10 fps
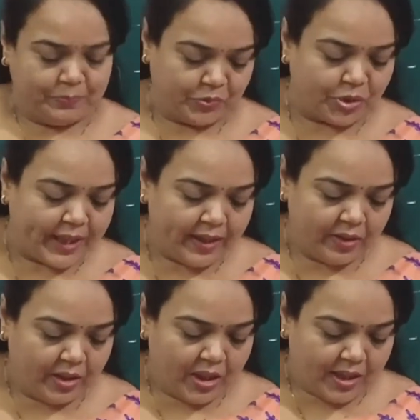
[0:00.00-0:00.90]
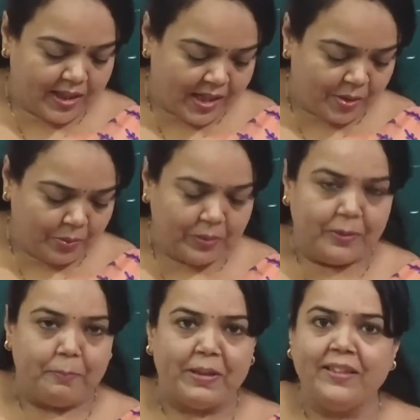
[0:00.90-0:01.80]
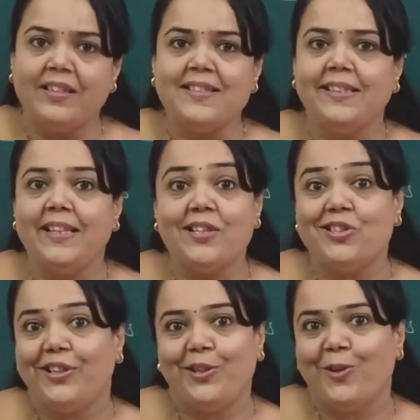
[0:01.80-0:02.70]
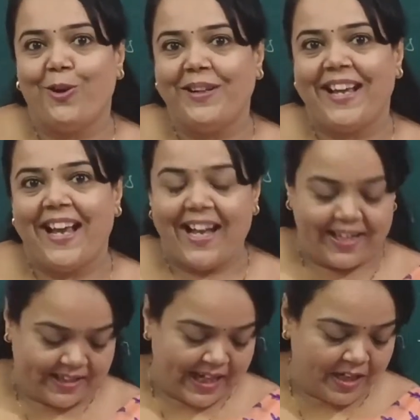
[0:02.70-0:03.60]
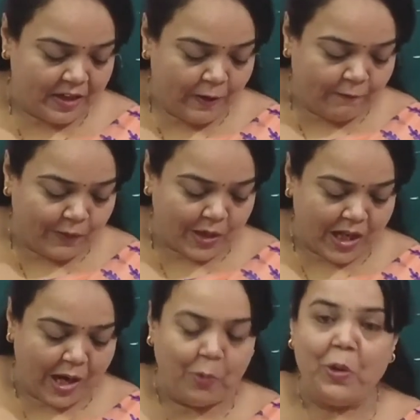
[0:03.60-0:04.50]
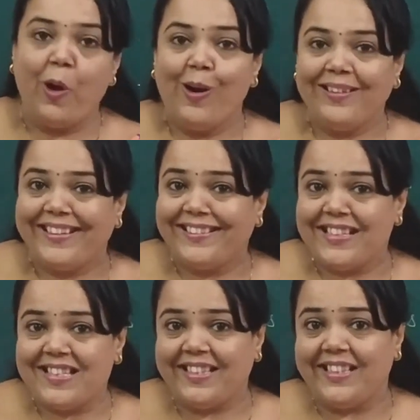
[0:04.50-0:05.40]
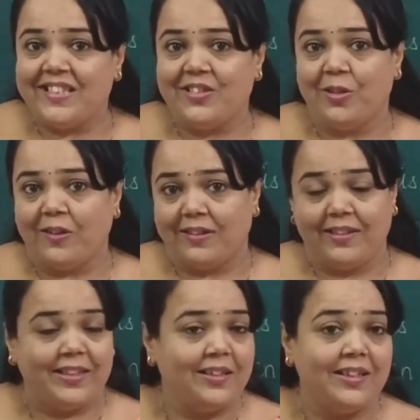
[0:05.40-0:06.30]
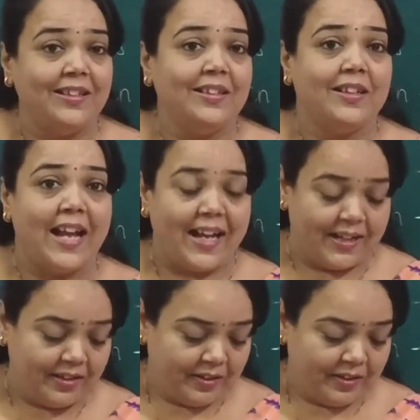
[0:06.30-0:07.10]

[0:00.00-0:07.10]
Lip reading: Okay. Now, but the siege did not end. And for how long did the siege didn't end?